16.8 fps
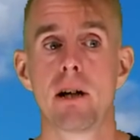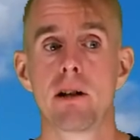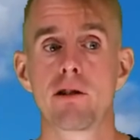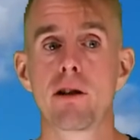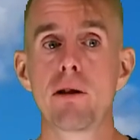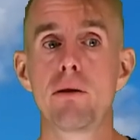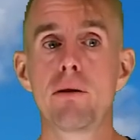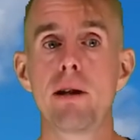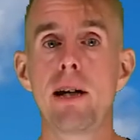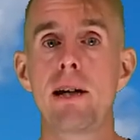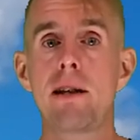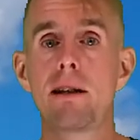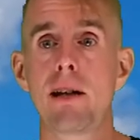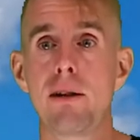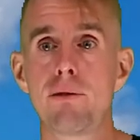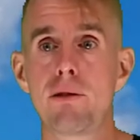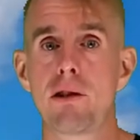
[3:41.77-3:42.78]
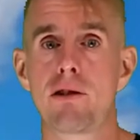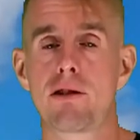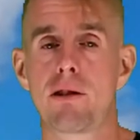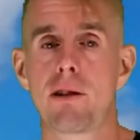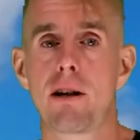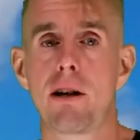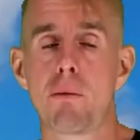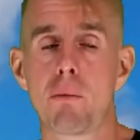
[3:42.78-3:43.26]
So it gives
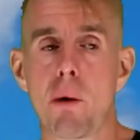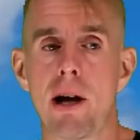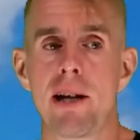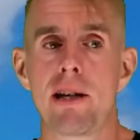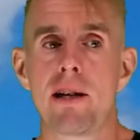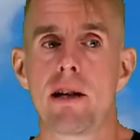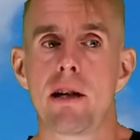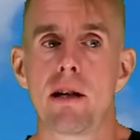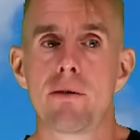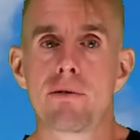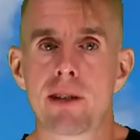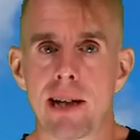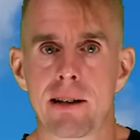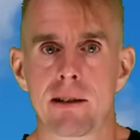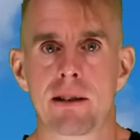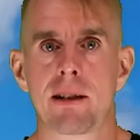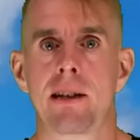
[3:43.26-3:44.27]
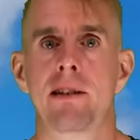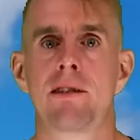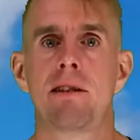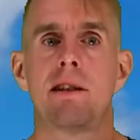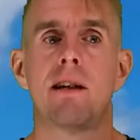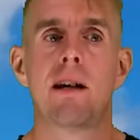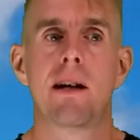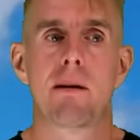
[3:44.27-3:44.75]
us a way of
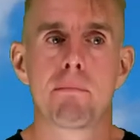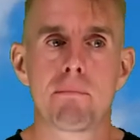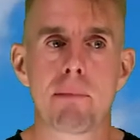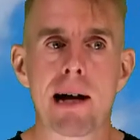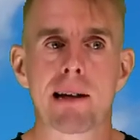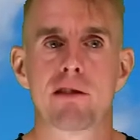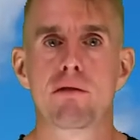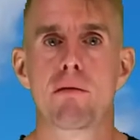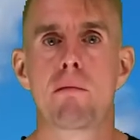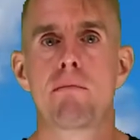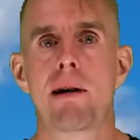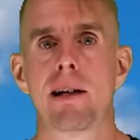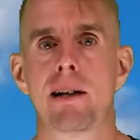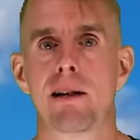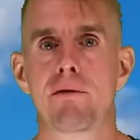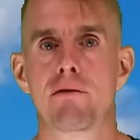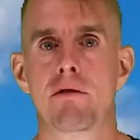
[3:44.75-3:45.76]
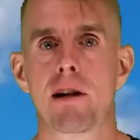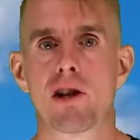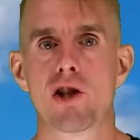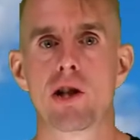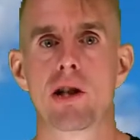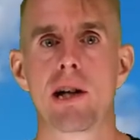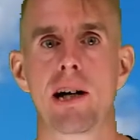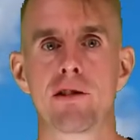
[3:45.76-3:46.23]
calculating maximum packing
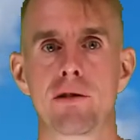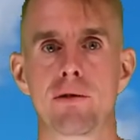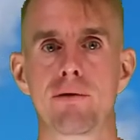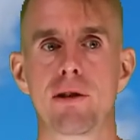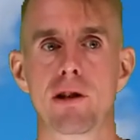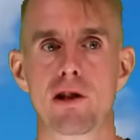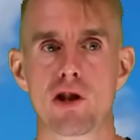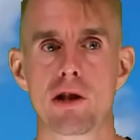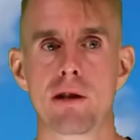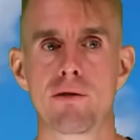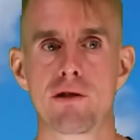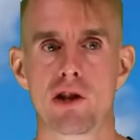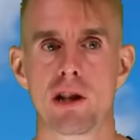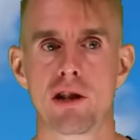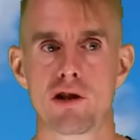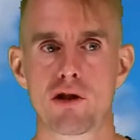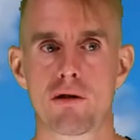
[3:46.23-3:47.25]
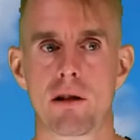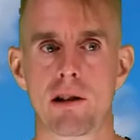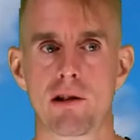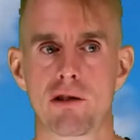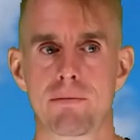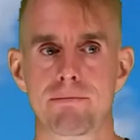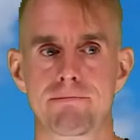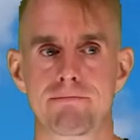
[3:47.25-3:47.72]
fraction as a function of shear
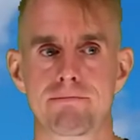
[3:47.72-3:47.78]
stress.